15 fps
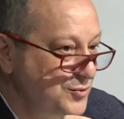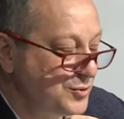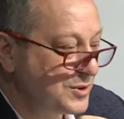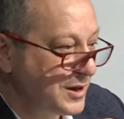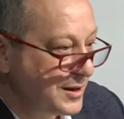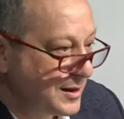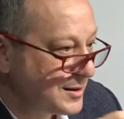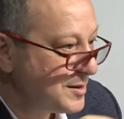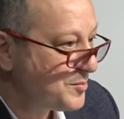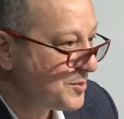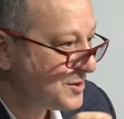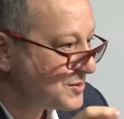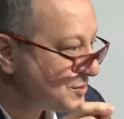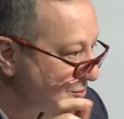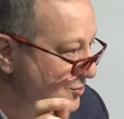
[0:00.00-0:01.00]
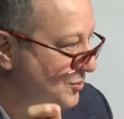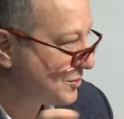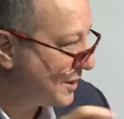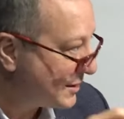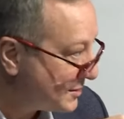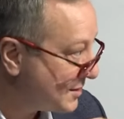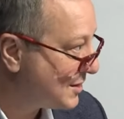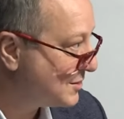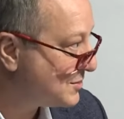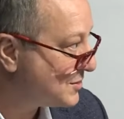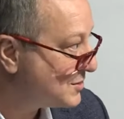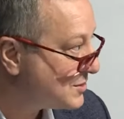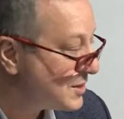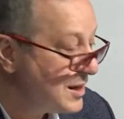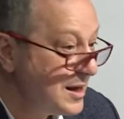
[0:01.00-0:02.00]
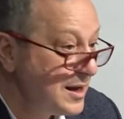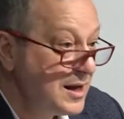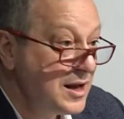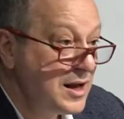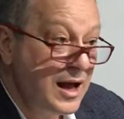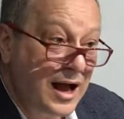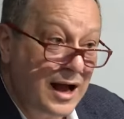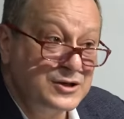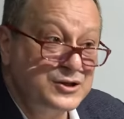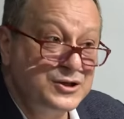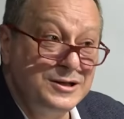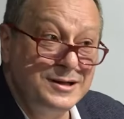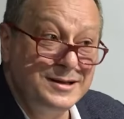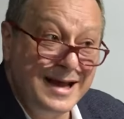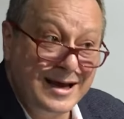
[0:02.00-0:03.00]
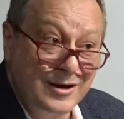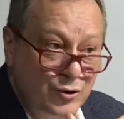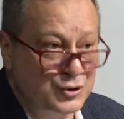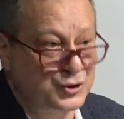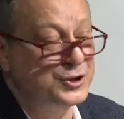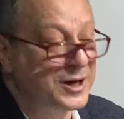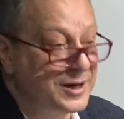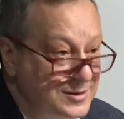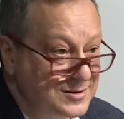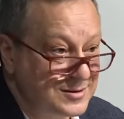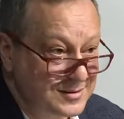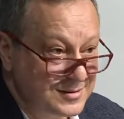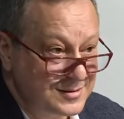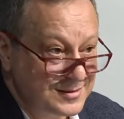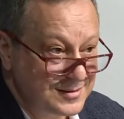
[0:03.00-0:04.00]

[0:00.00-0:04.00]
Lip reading: UK and the presidents of other countries, actually negotiated